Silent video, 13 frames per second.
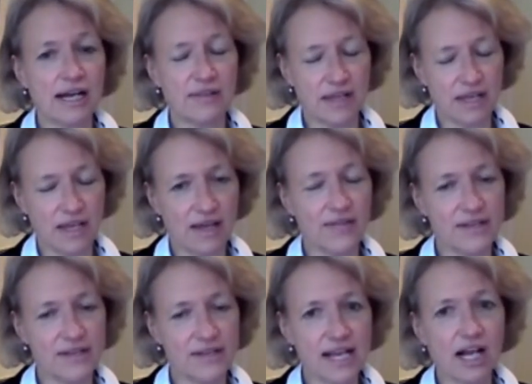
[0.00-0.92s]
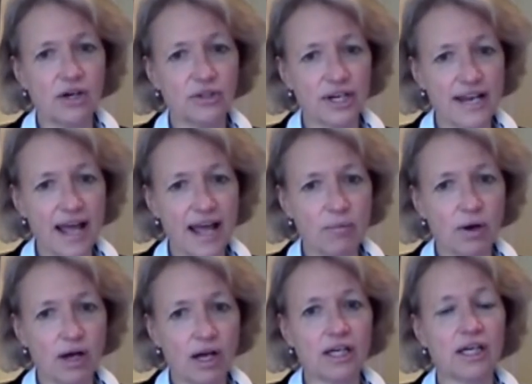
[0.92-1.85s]
the stakeholder
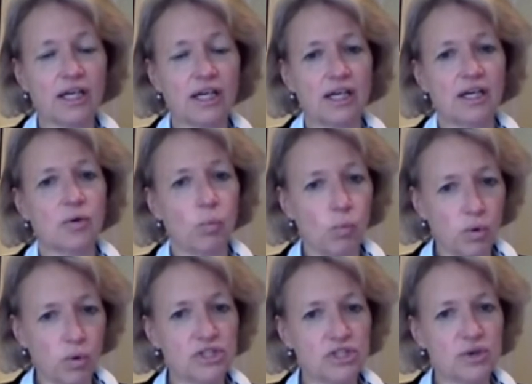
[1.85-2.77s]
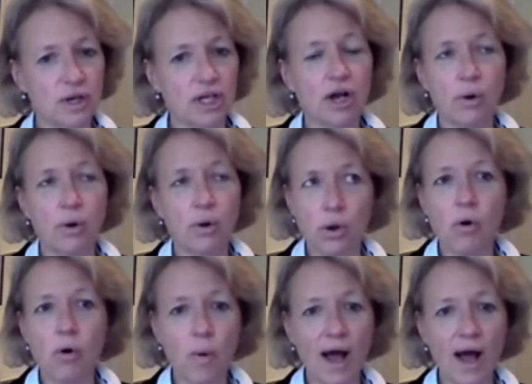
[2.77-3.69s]
network will go a
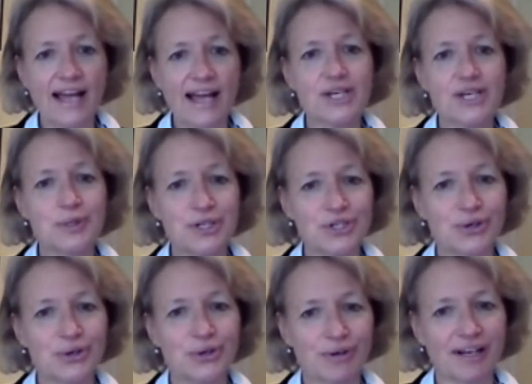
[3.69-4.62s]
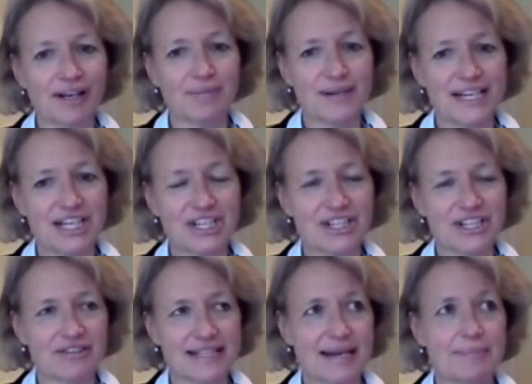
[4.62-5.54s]
long way to ensure your recommendations
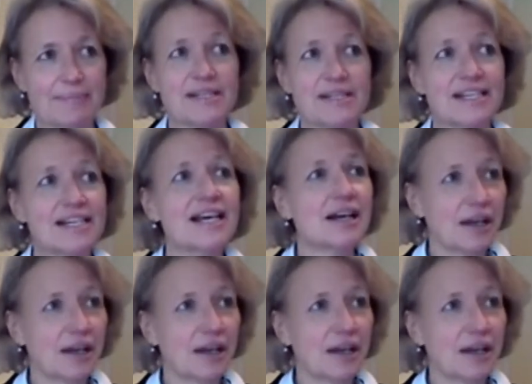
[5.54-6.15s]
are accepted.